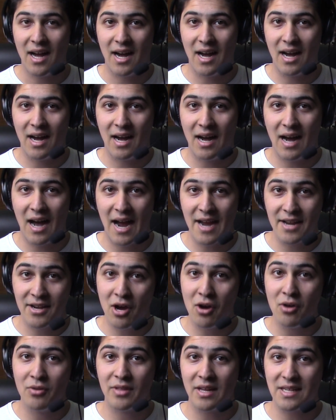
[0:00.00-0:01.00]
I
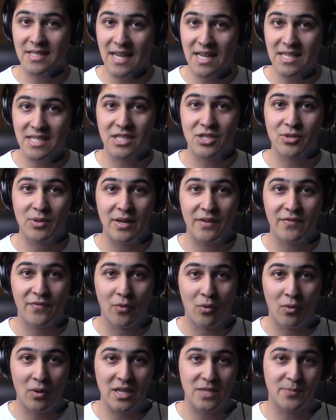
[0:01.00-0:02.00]
know that Assassin's Creed
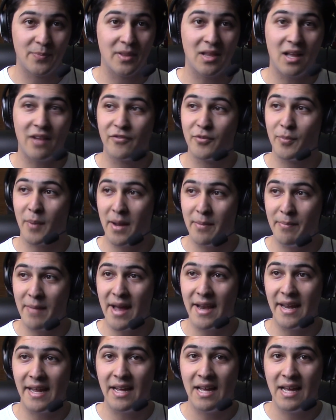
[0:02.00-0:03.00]
4 is beloved by
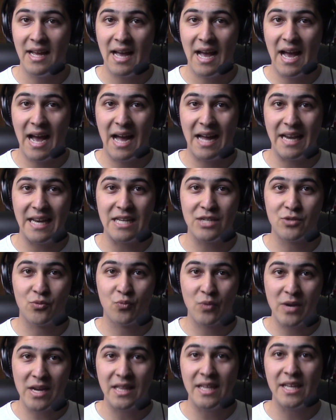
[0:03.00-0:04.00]
many and
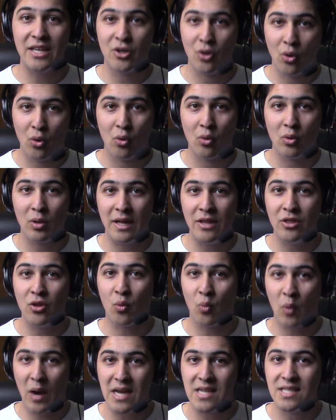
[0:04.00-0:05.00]
is really cool in the
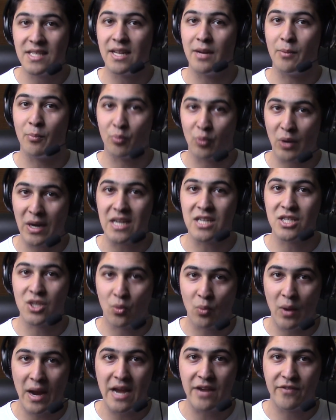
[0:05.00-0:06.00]
ways that it breaks
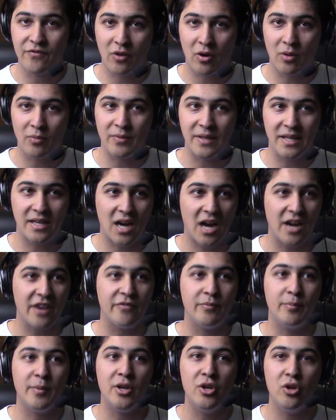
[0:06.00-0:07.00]
away from the kind
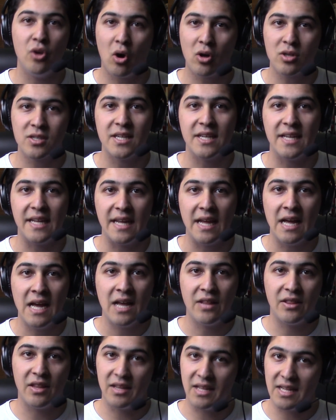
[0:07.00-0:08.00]
of monotony
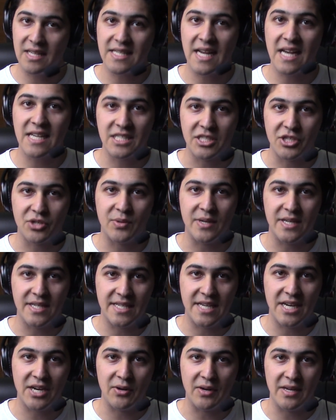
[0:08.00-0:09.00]
that the Assassin's Creed
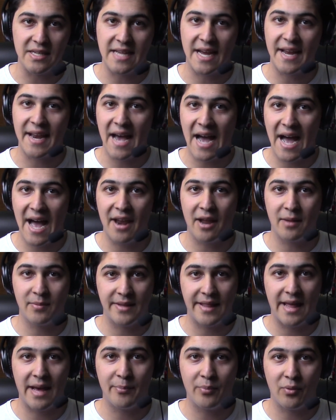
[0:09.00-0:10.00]
series had up
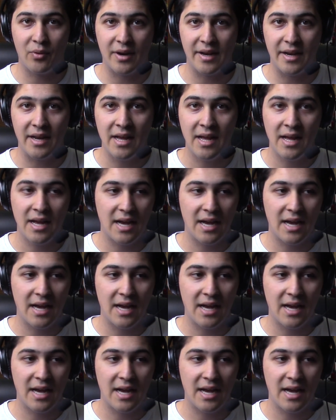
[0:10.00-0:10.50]
to that point.